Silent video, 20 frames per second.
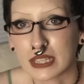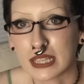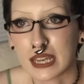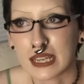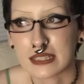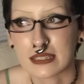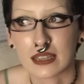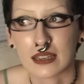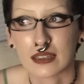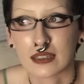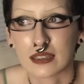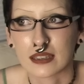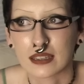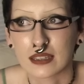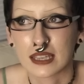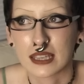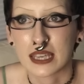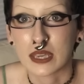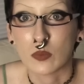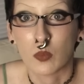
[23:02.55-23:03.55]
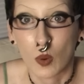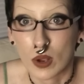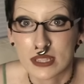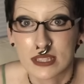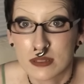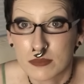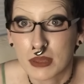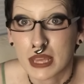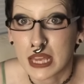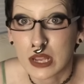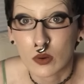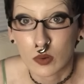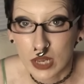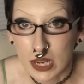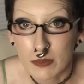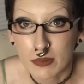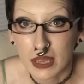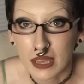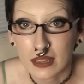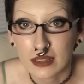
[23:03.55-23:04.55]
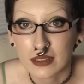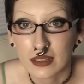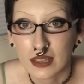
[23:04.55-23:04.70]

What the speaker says: case like he wasn't being creepy.